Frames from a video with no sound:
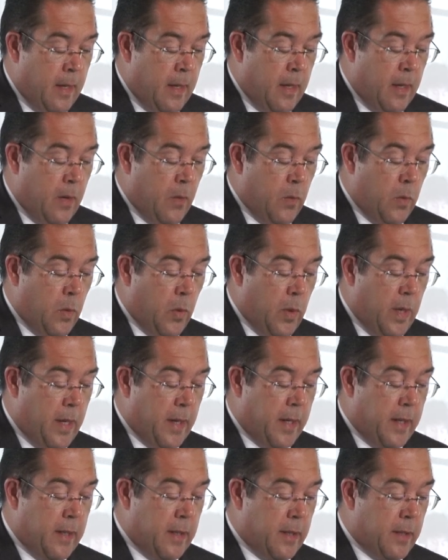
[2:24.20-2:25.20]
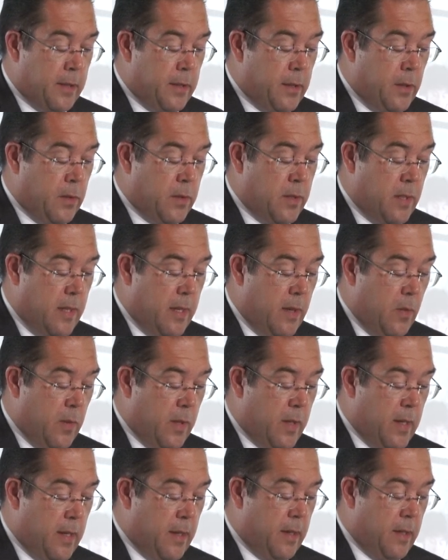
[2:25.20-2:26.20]
We work closely
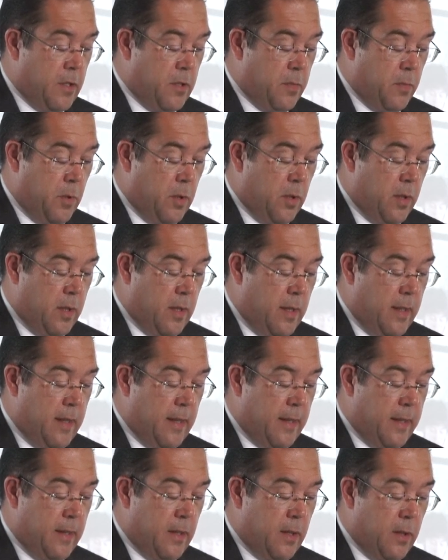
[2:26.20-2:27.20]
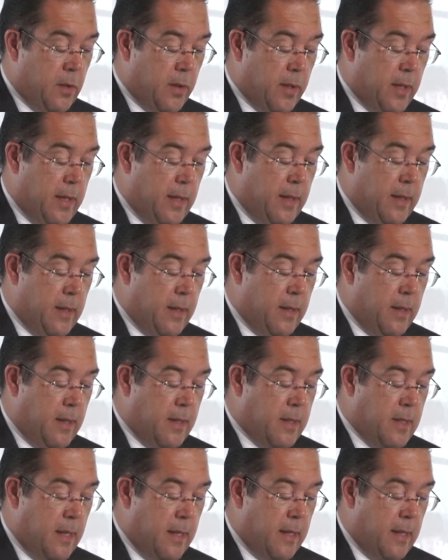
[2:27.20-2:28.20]
with Heritage Malta and other local
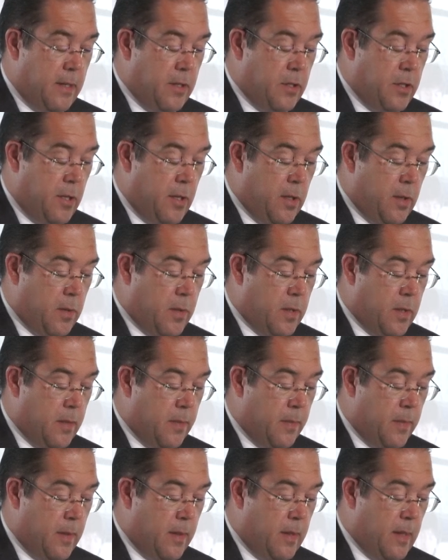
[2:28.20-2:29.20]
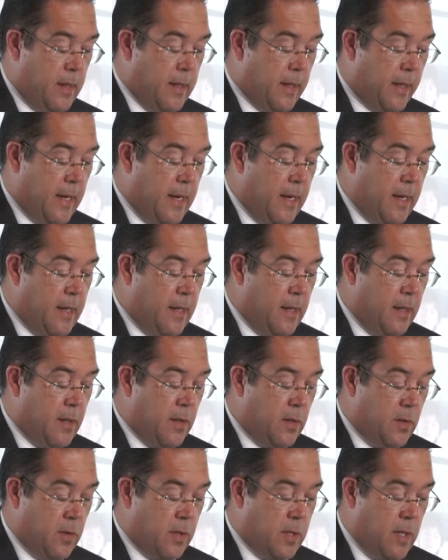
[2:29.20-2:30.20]
entities and NGOs
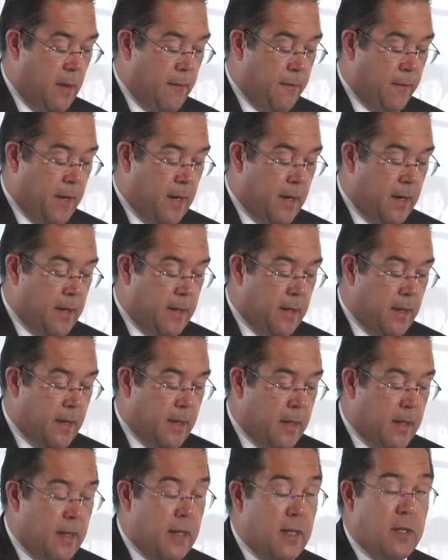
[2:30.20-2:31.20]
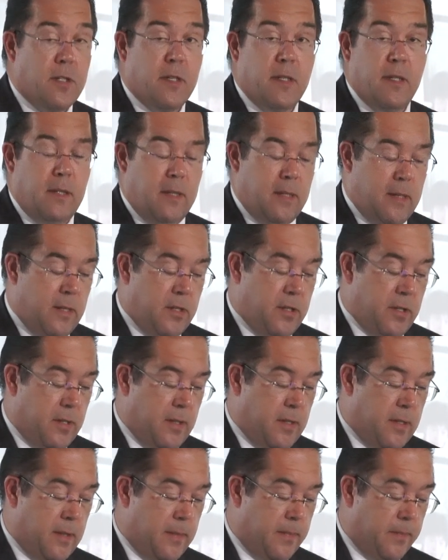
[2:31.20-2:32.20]
dedicated to safeguarding national
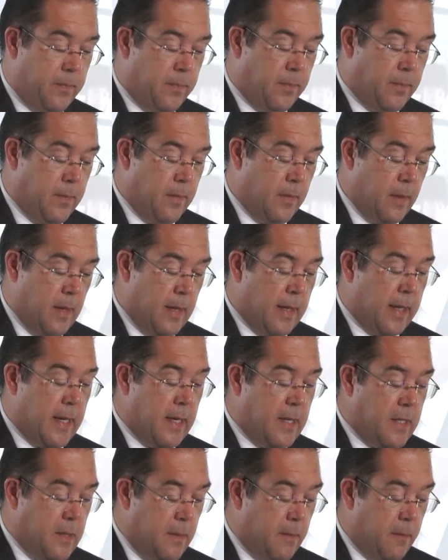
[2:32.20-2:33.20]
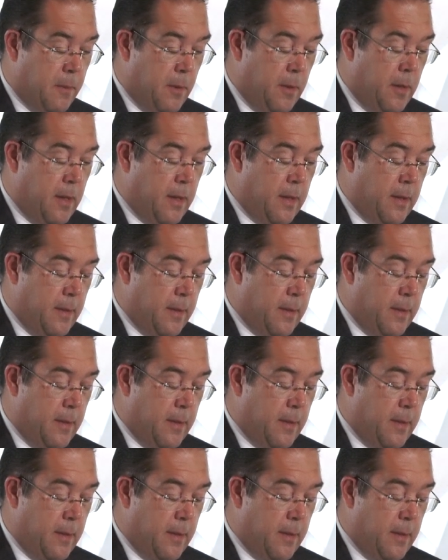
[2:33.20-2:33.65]
treasures. A case in point